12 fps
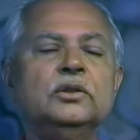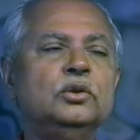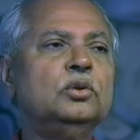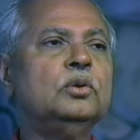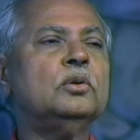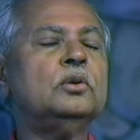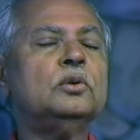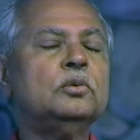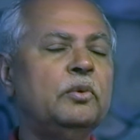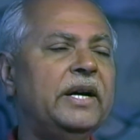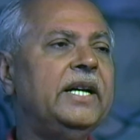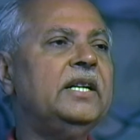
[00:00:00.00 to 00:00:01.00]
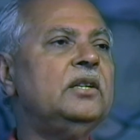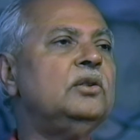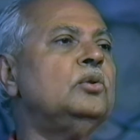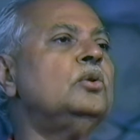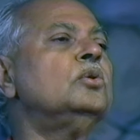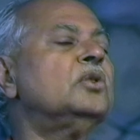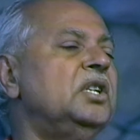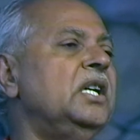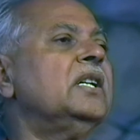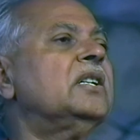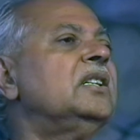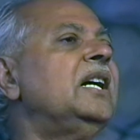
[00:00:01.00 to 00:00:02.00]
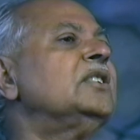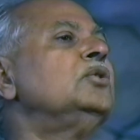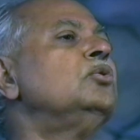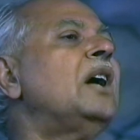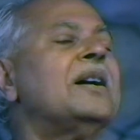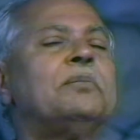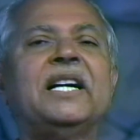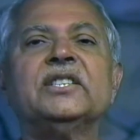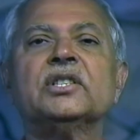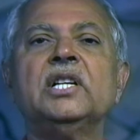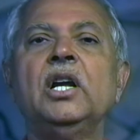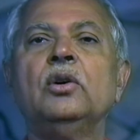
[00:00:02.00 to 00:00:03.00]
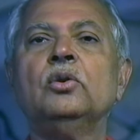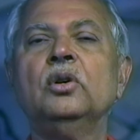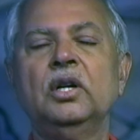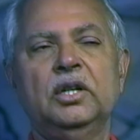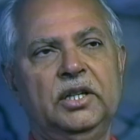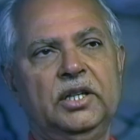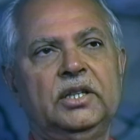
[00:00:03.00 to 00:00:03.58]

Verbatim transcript: You, when you think that you are my slave,